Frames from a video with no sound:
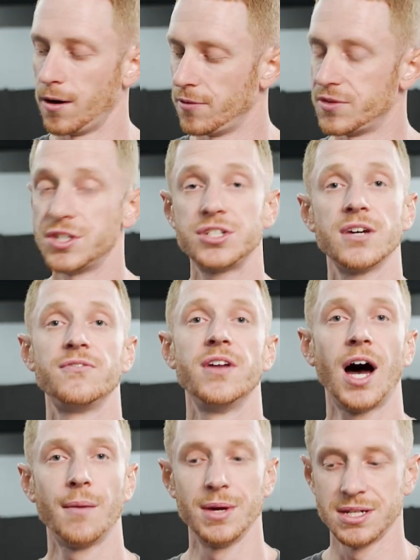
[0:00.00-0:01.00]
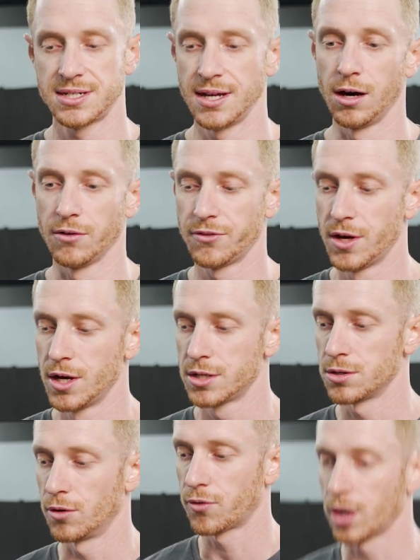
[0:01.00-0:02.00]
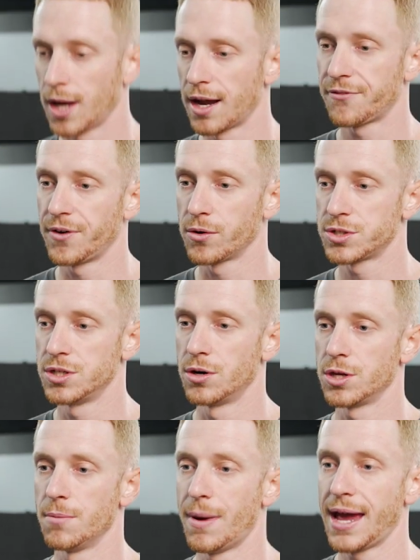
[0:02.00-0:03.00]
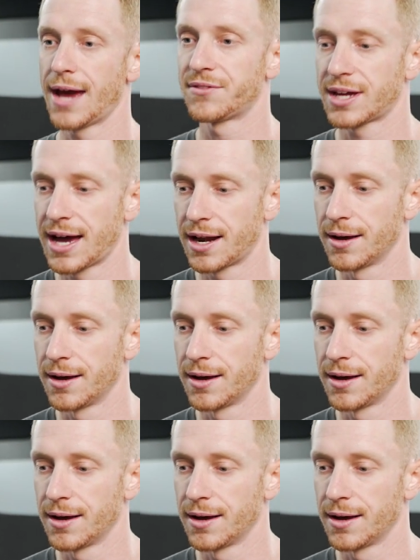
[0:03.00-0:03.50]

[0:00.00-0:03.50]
of the shift knob itself. So for a lot of folks, you know, you may have to kind